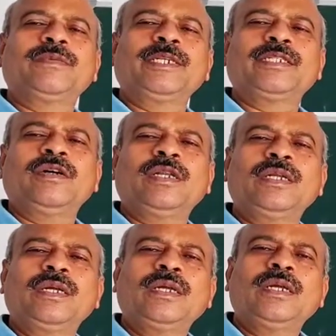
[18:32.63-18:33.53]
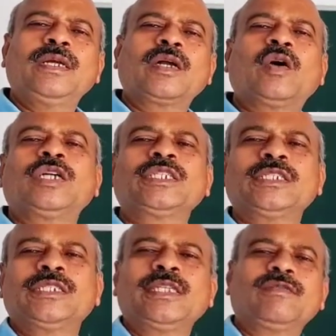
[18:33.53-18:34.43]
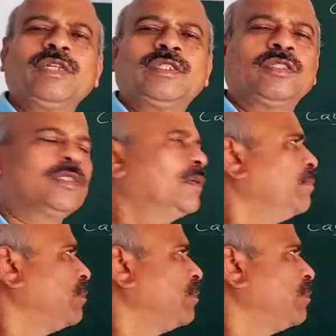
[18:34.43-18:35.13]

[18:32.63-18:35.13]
based on Cauchy sequences.